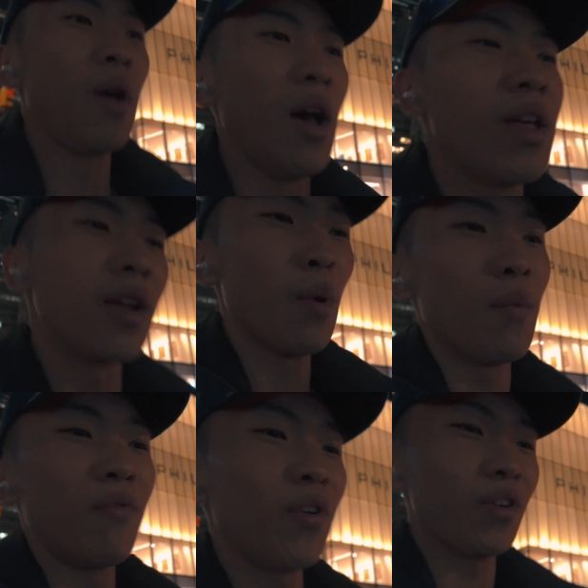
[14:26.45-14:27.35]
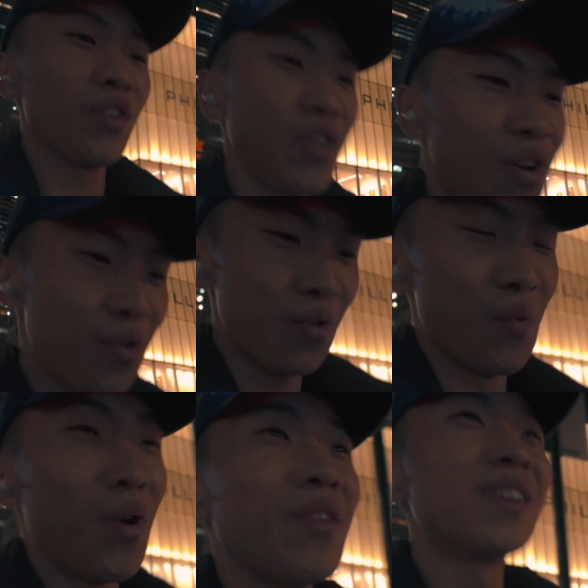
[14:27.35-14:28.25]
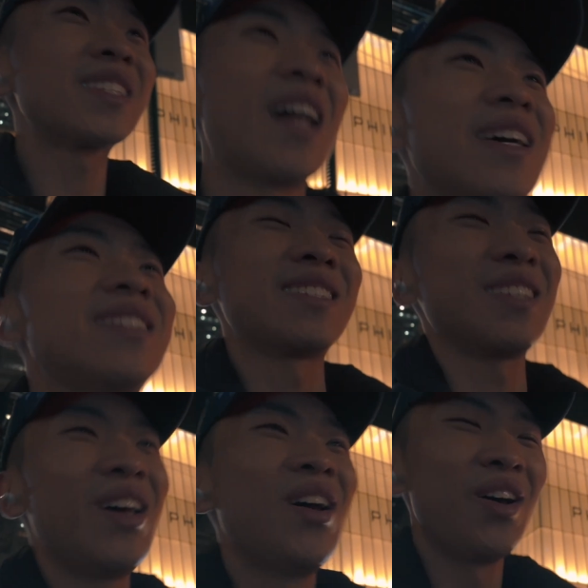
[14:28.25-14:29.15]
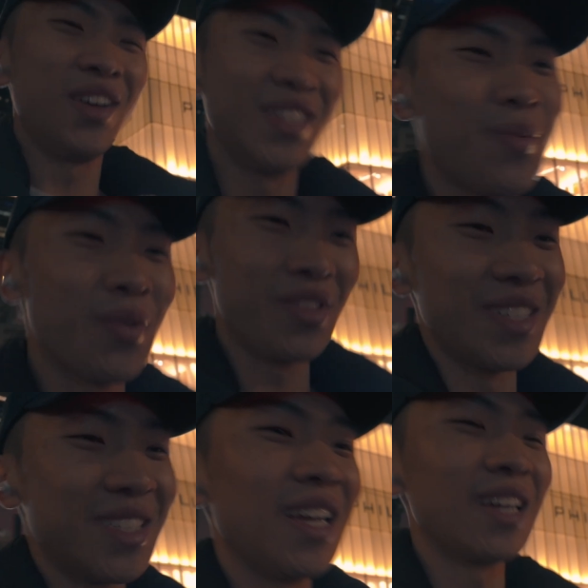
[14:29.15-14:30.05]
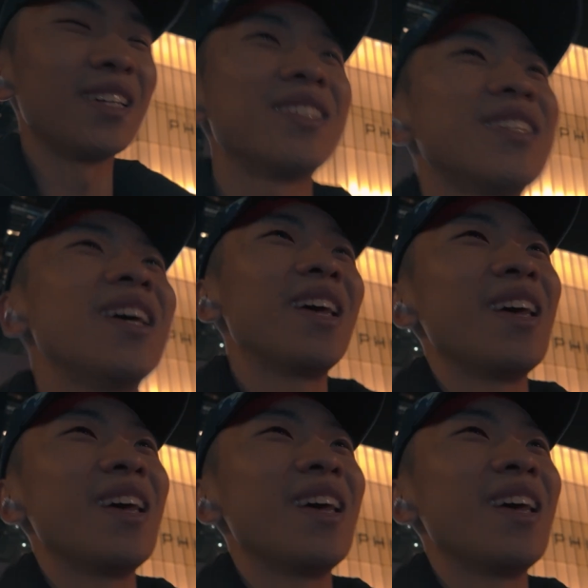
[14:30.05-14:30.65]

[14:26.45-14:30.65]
I'll hit him up for, one of his classes some of these days.